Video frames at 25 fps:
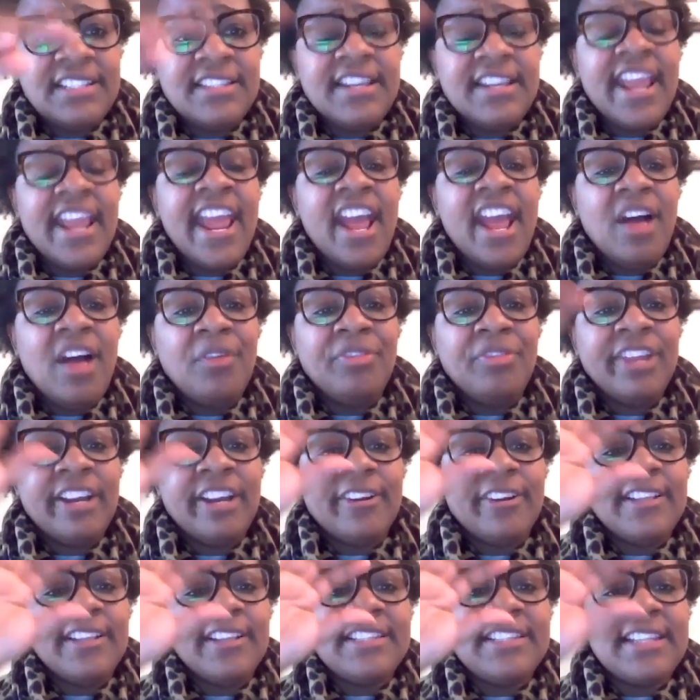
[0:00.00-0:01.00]
Now, there
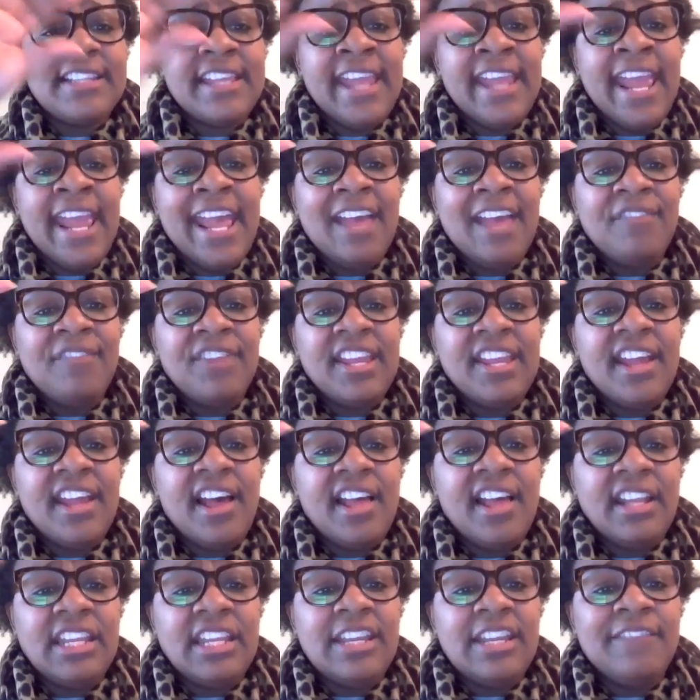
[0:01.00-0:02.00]
is a
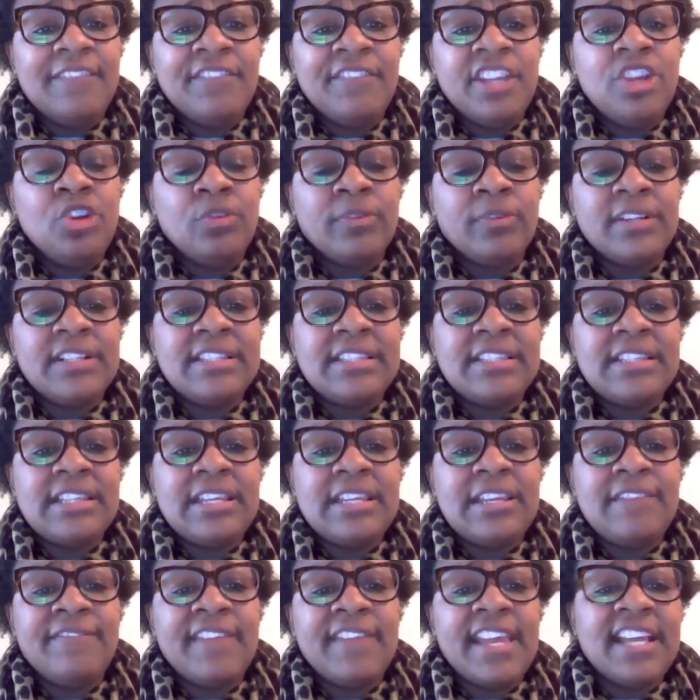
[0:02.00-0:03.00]
caveat. If you
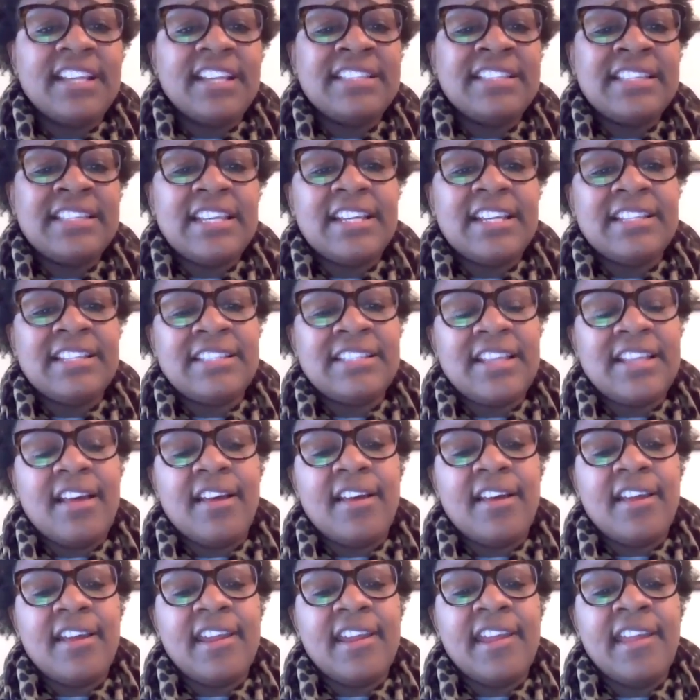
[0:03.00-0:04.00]
receive
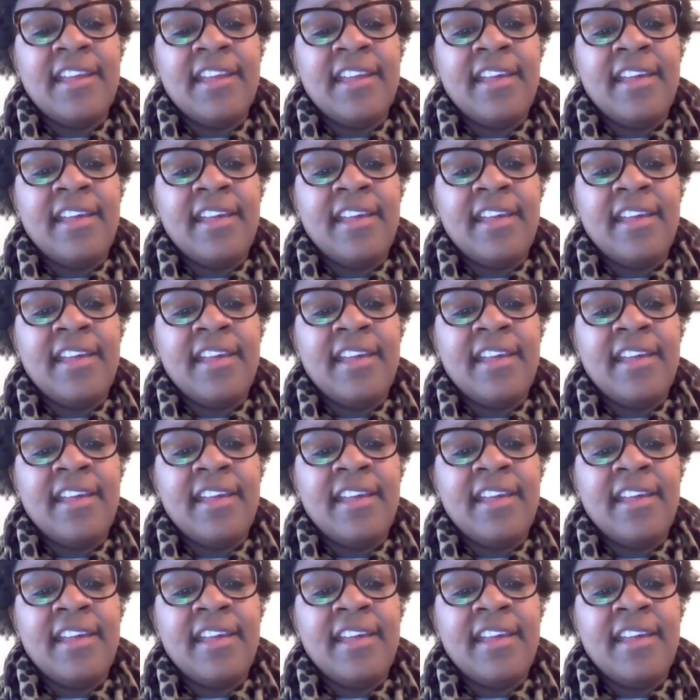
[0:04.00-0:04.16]
SSI